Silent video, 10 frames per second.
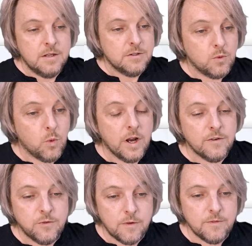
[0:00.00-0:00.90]
It's
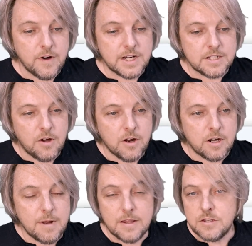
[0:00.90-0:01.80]
wonderful. I'm very excited
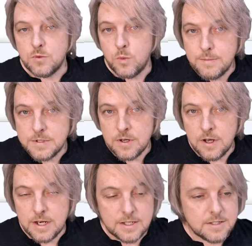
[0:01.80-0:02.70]
about this
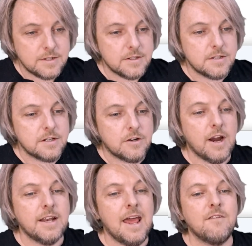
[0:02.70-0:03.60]
website. It's just
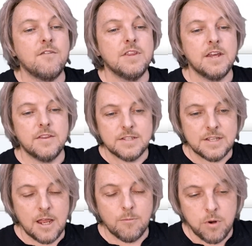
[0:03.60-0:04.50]
great to have everything in the
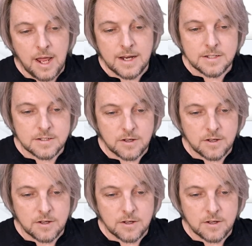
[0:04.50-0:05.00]
same place.